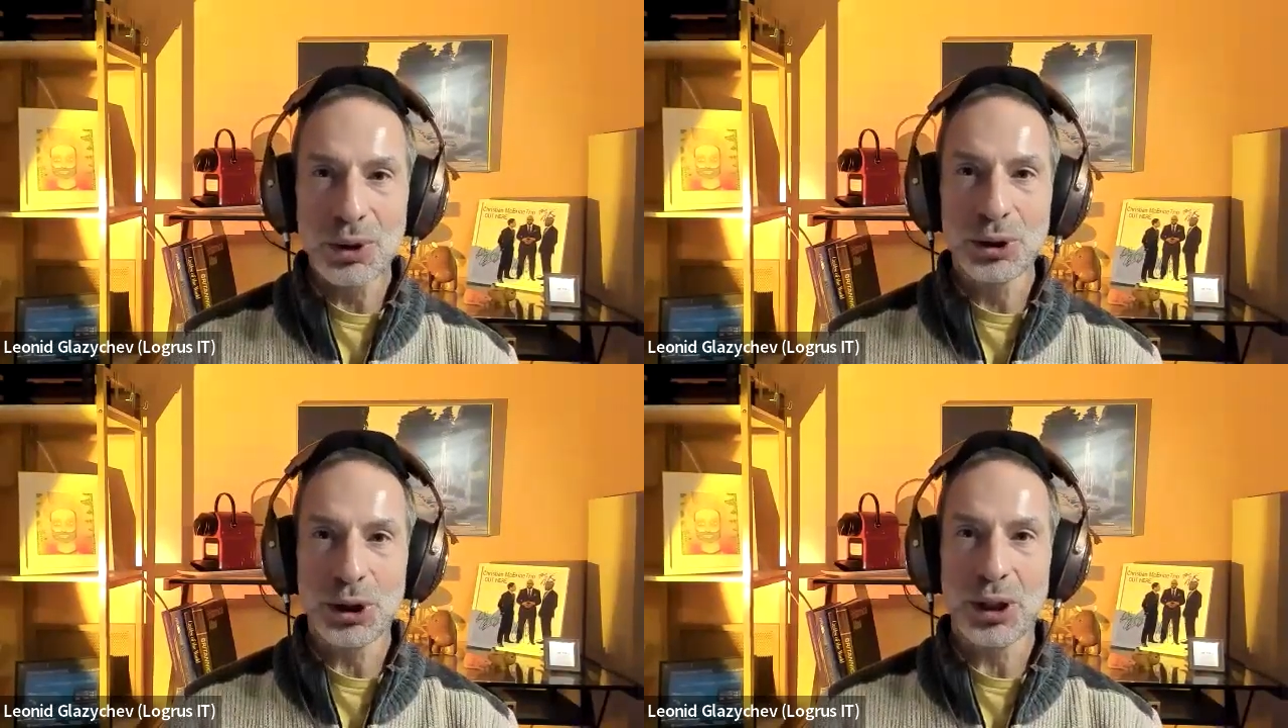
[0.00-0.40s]
you
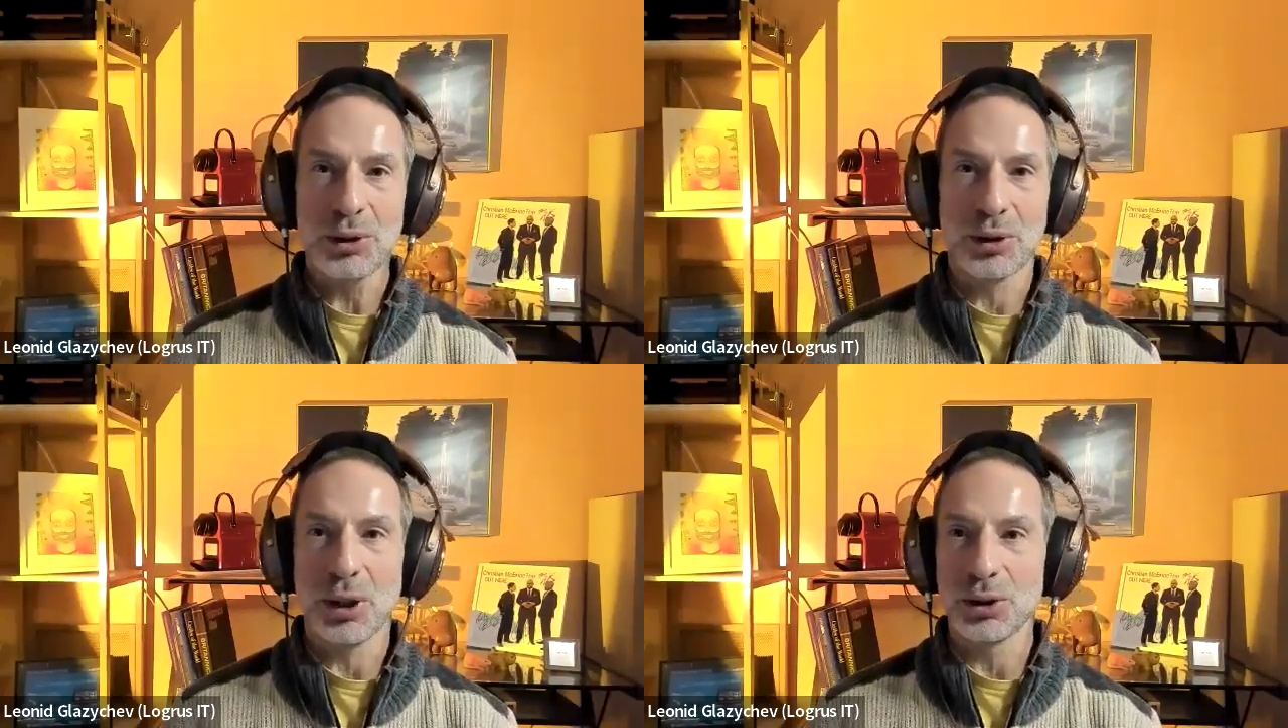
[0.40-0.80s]
can
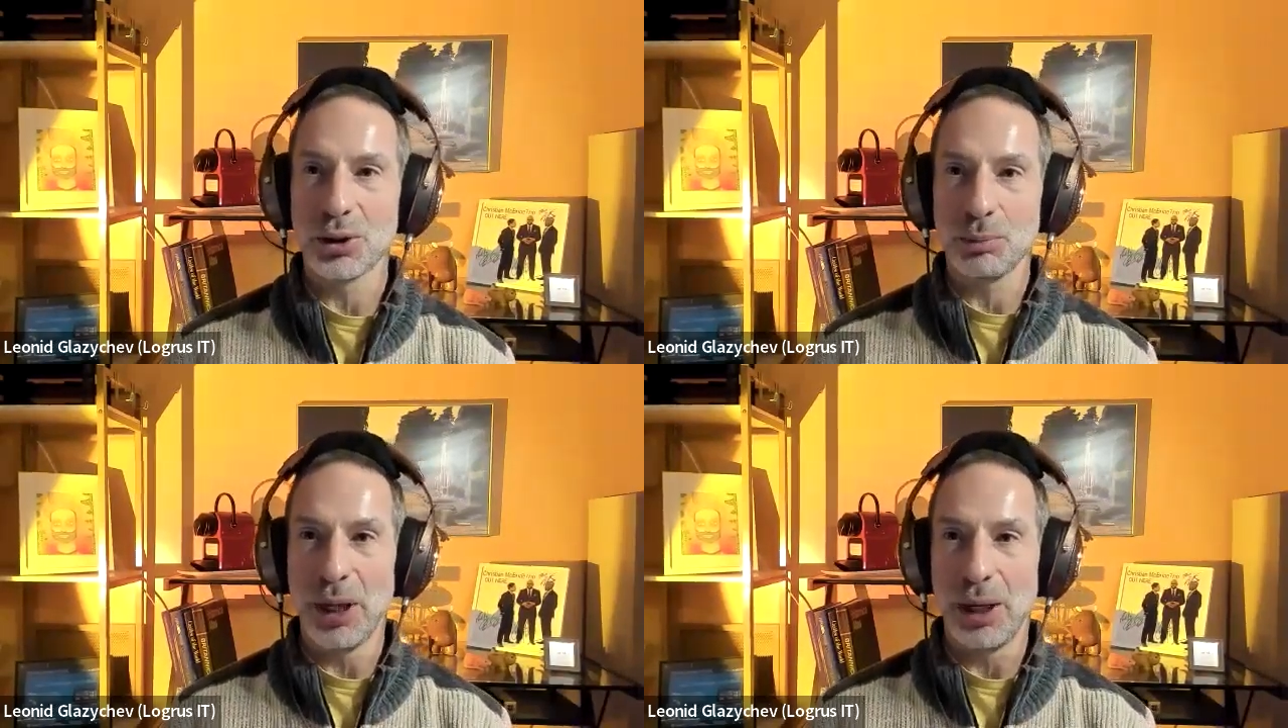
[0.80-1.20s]
check the
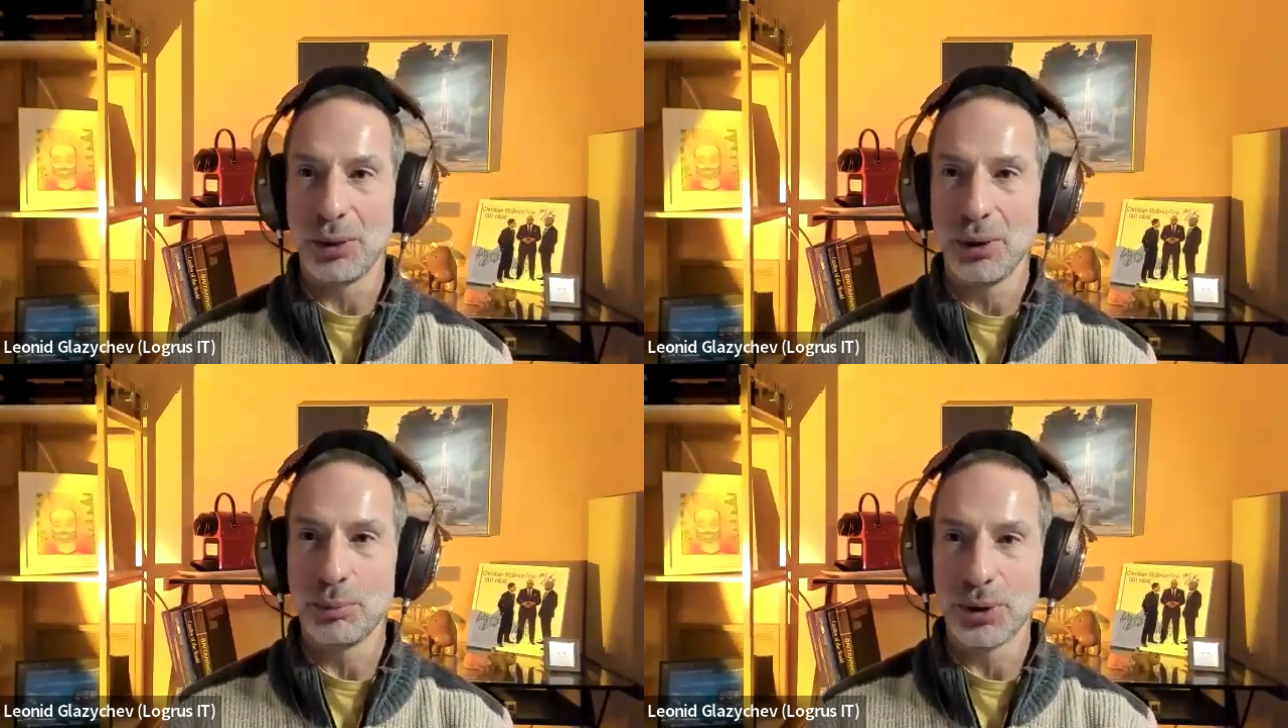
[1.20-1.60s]
content
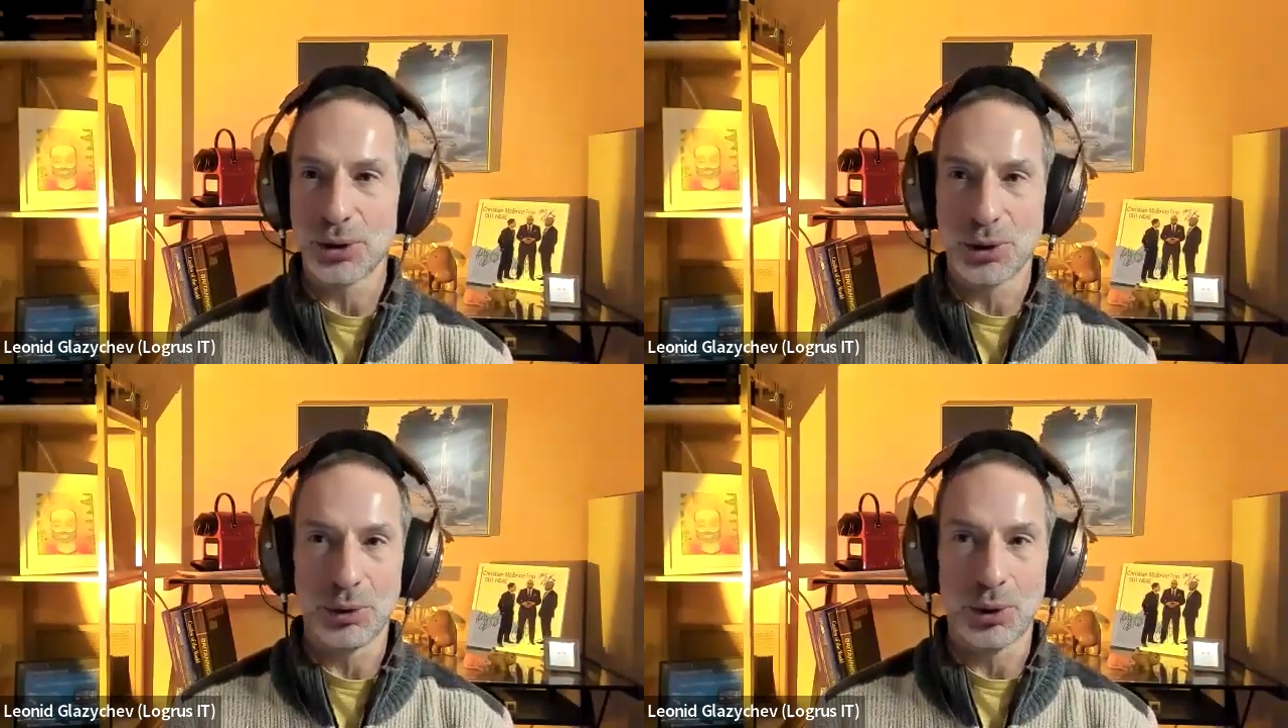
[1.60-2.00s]
manually
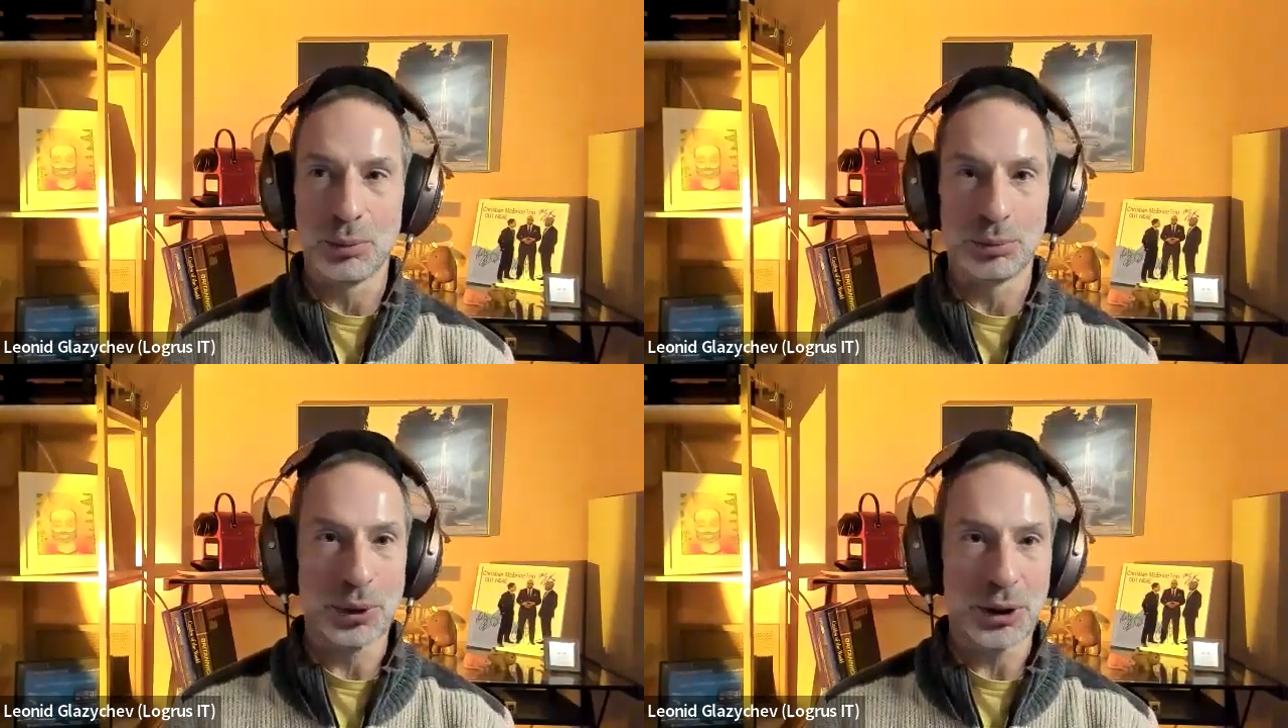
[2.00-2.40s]
based on
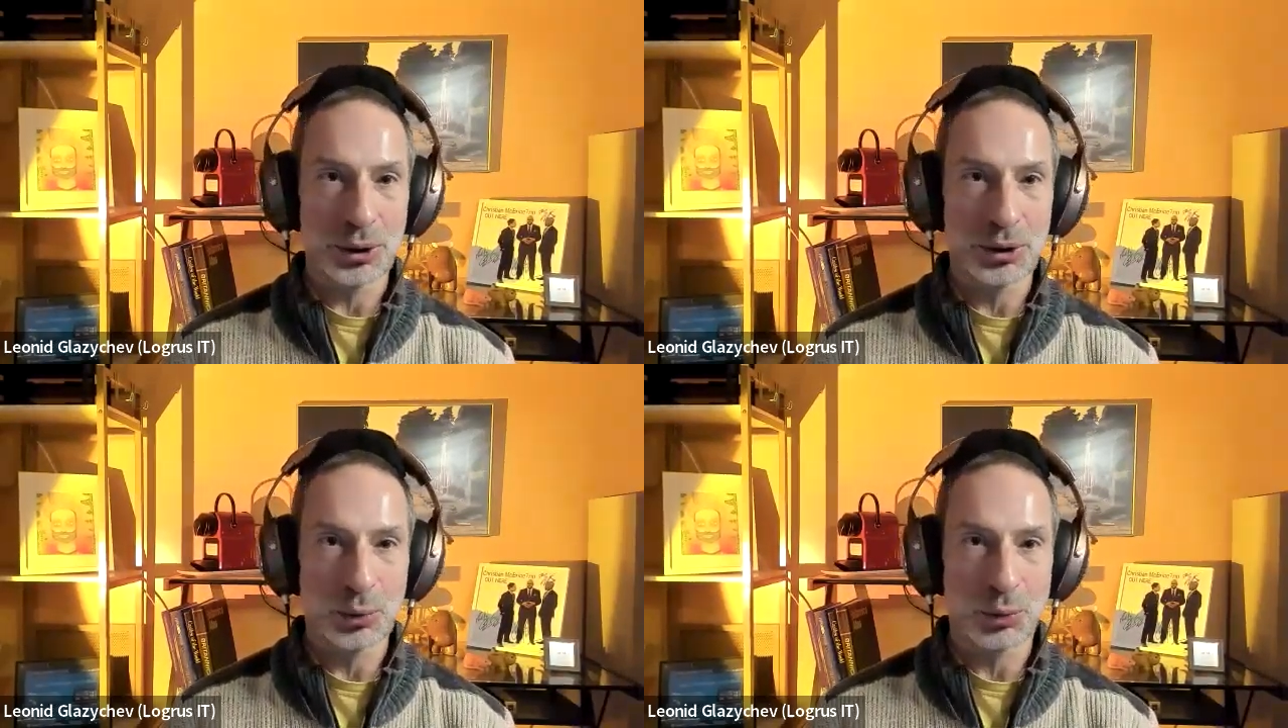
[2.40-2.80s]
your
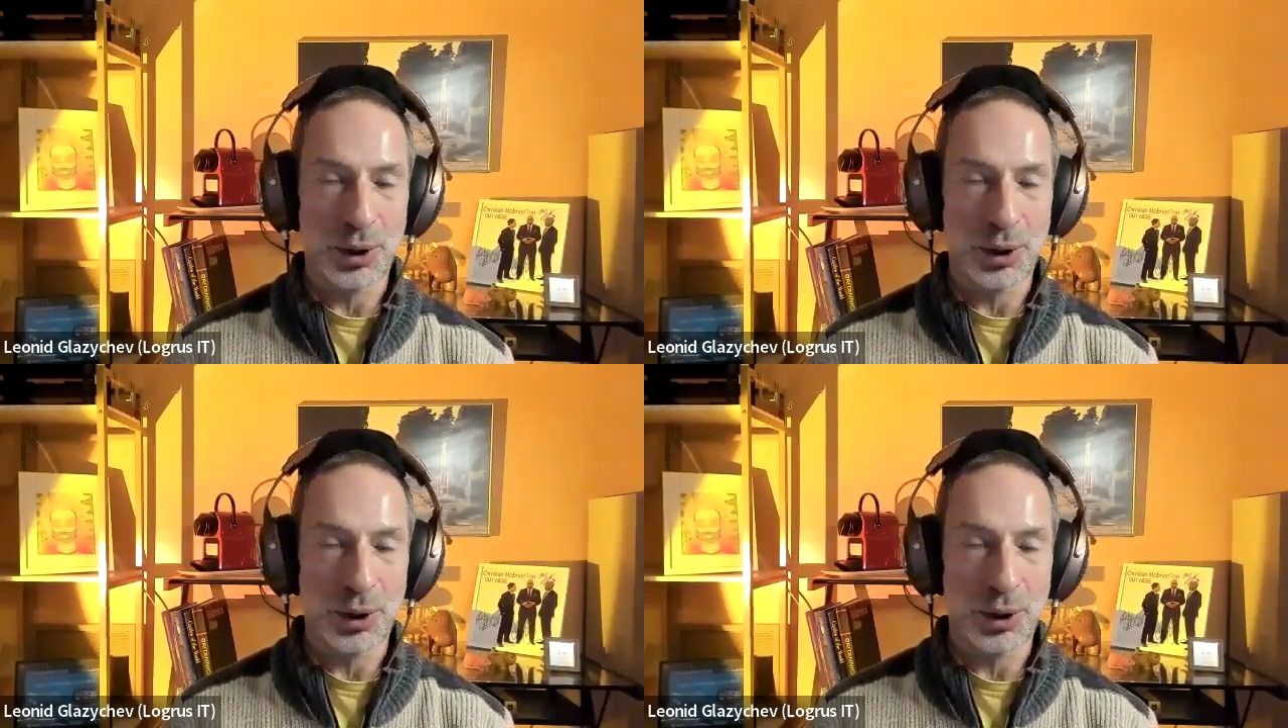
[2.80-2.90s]
impressions